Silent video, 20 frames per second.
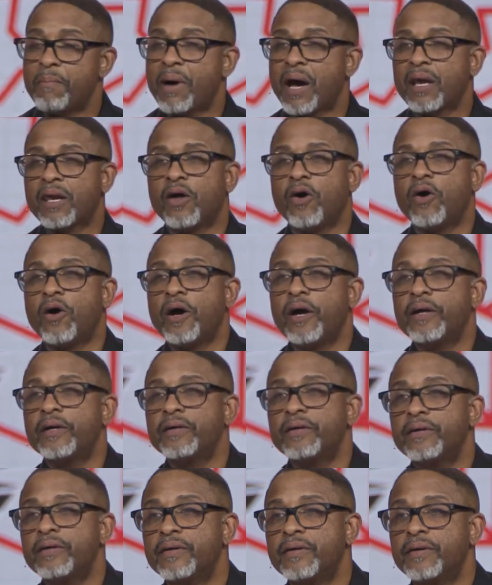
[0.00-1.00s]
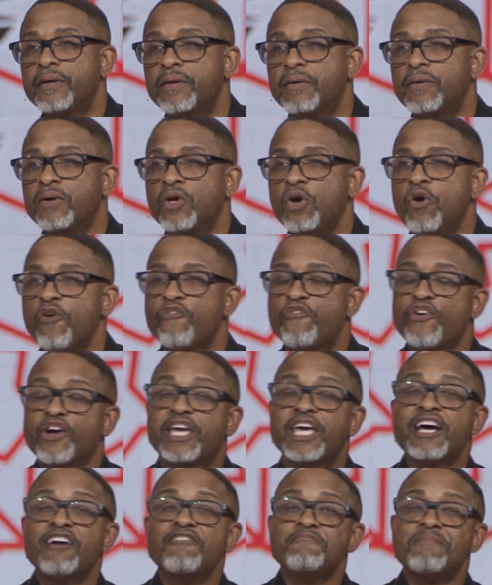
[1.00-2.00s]
my Lord.
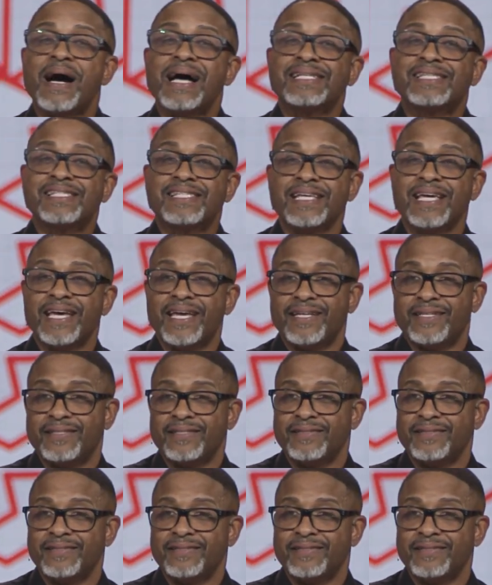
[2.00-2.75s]
Forgive my sin.